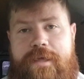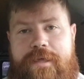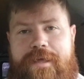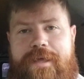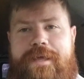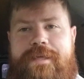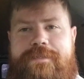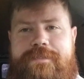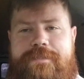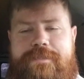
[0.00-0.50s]

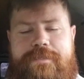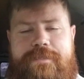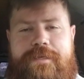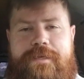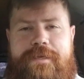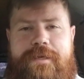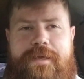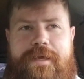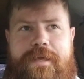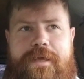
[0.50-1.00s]
it's
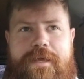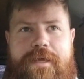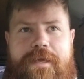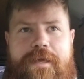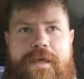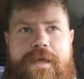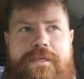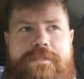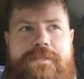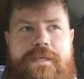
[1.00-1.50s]

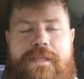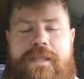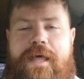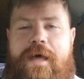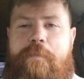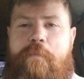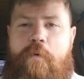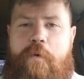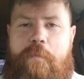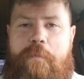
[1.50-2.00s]
it's a
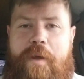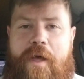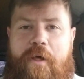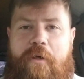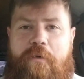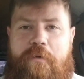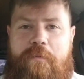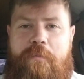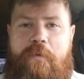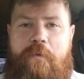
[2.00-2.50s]
lot more
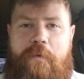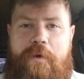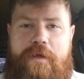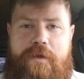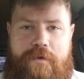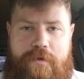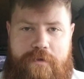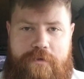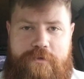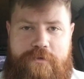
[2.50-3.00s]
palatable way
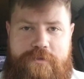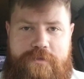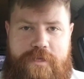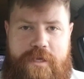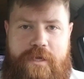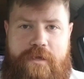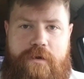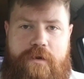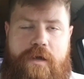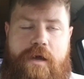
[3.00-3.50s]
to
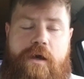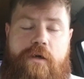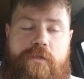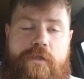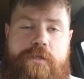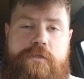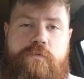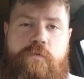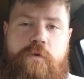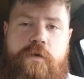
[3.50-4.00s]
understand how
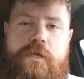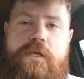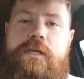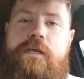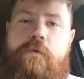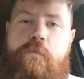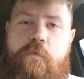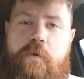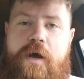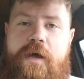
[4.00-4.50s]
that's working
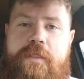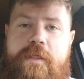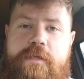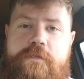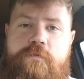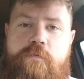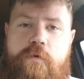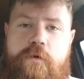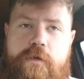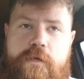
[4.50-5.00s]
and why
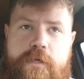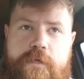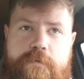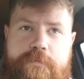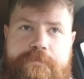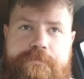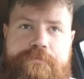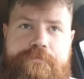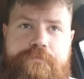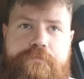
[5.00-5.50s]
that's working.
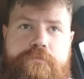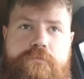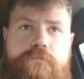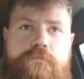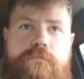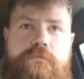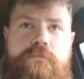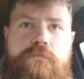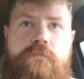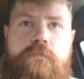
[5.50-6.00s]

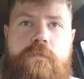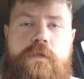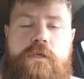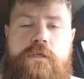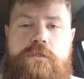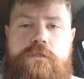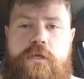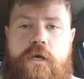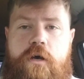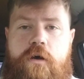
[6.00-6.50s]

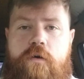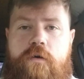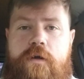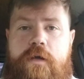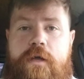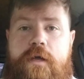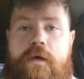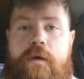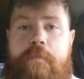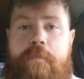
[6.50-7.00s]
So,
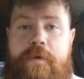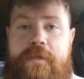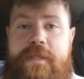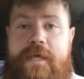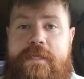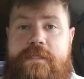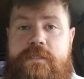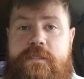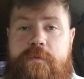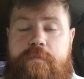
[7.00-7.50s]
but
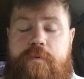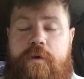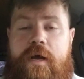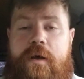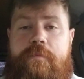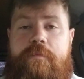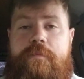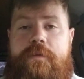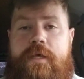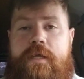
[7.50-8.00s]
that's the
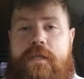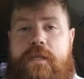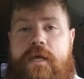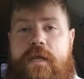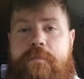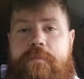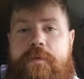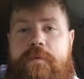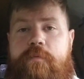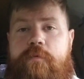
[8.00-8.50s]
problem that a lot
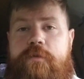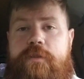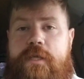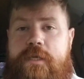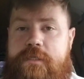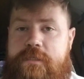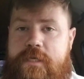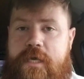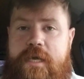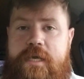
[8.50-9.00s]
of people with
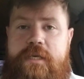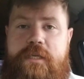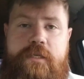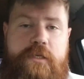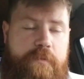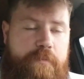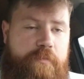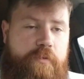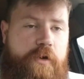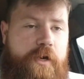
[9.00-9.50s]
anxiety,
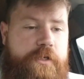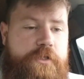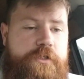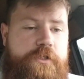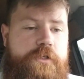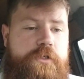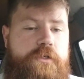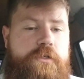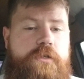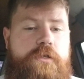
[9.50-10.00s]

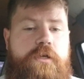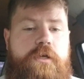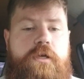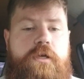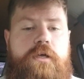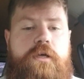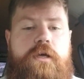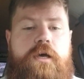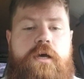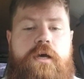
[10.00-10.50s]
depression,
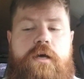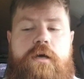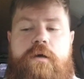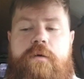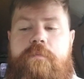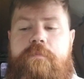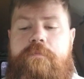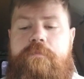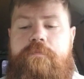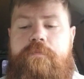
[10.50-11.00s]

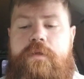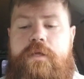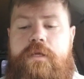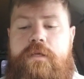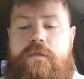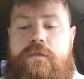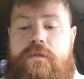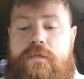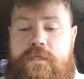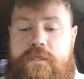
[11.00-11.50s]
um,
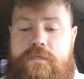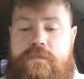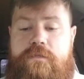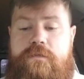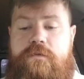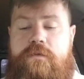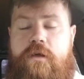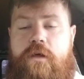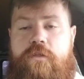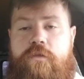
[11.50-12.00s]
and these
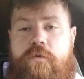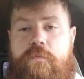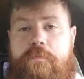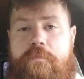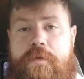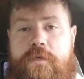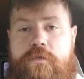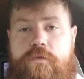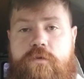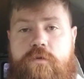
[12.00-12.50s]
other
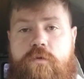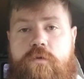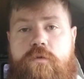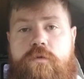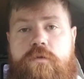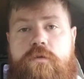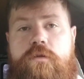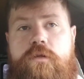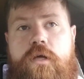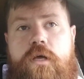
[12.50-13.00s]

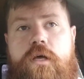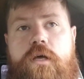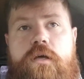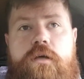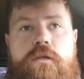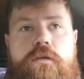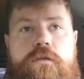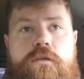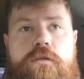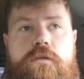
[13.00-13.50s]
mental uh,
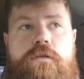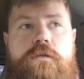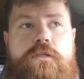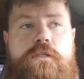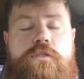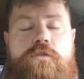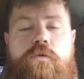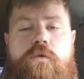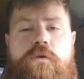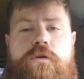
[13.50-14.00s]

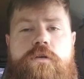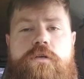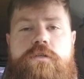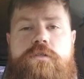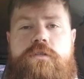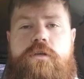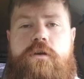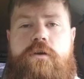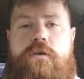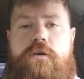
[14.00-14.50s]
disorders
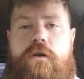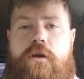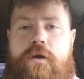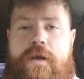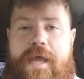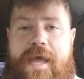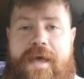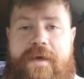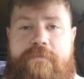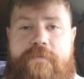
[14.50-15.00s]
are, are
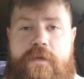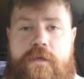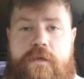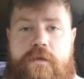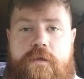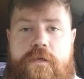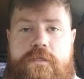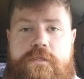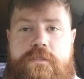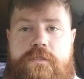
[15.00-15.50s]

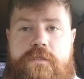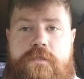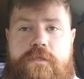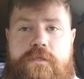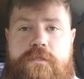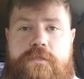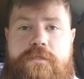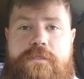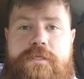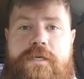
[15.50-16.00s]
having. It's the
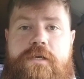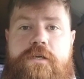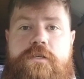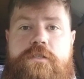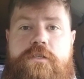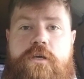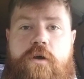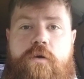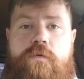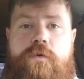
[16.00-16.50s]

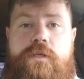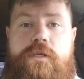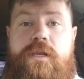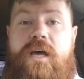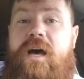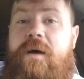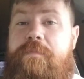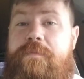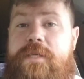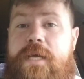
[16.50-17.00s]
serotonin
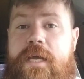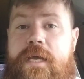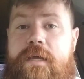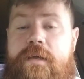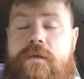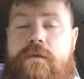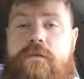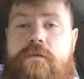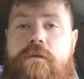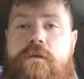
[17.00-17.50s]

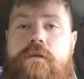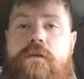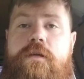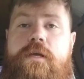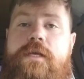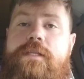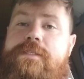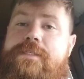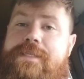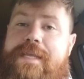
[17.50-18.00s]
uptake.
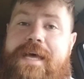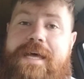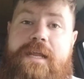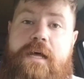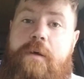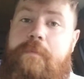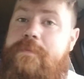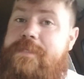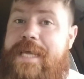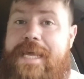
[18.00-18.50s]
It's not
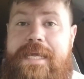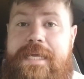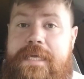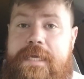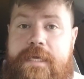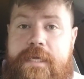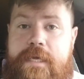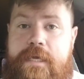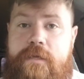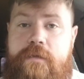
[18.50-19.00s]

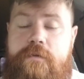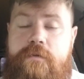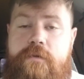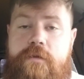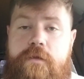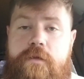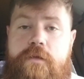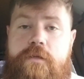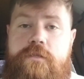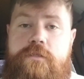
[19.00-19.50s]
uptaking it.
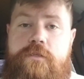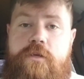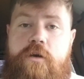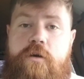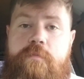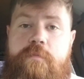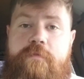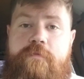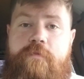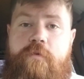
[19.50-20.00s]
So
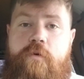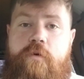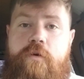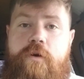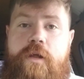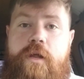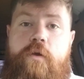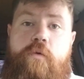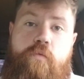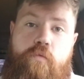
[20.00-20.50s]
before
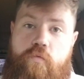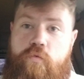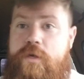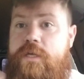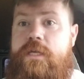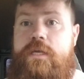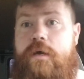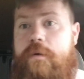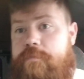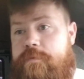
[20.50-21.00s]
it
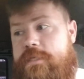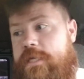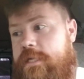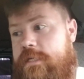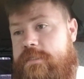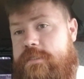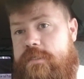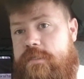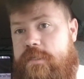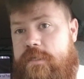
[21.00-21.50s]

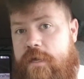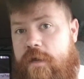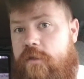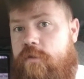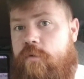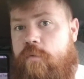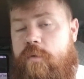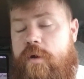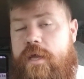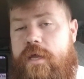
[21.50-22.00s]
reuptakes it the
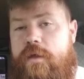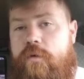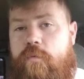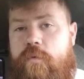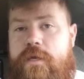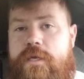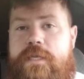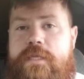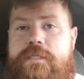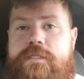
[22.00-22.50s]
other way,
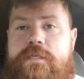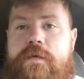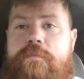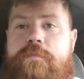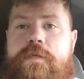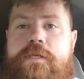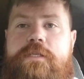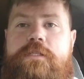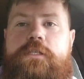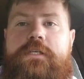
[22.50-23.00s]
we need
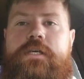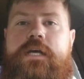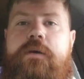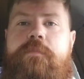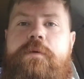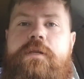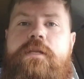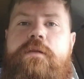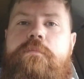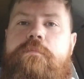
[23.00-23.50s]
something to
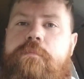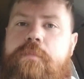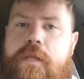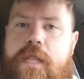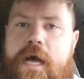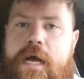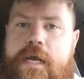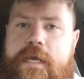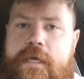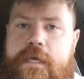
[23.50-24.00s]
come in and
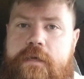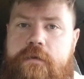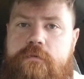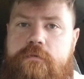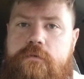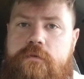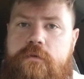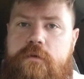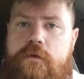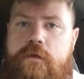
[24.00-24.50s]
block it.
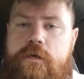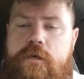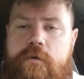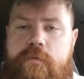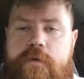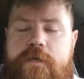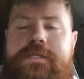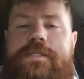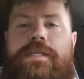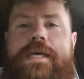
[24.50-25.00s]
And
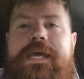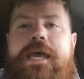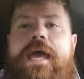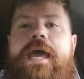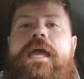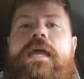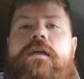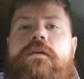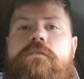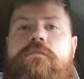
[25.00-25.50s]
we need to say,
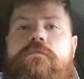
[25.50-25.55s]
hey,